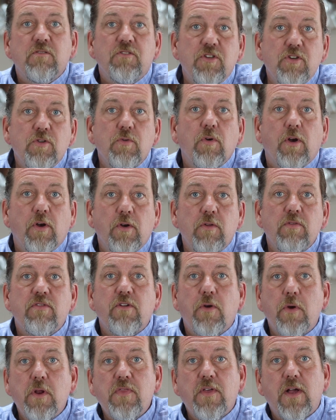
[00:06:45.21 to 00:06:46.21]
Do you earn
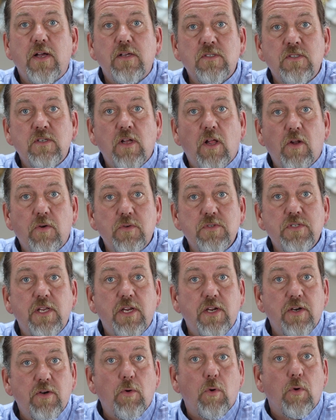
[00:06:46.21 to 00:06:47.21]
$30,000 a
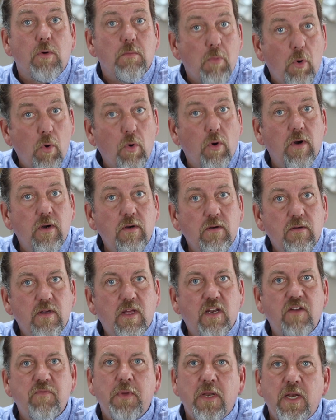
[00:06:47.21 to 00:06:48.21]
year or more
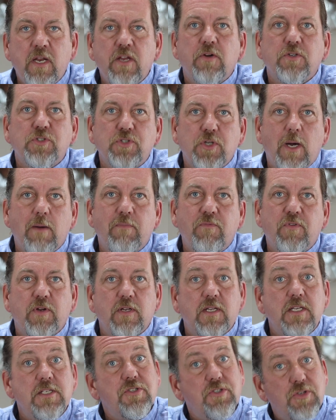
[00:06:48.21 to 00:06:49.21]
and have been at your job for at
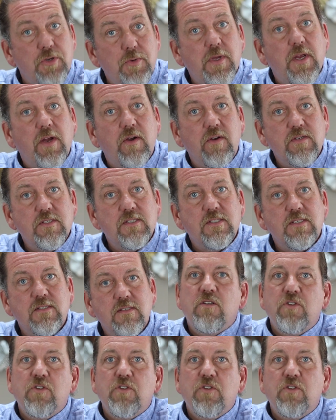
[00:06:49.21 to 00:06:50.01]
least 2 years?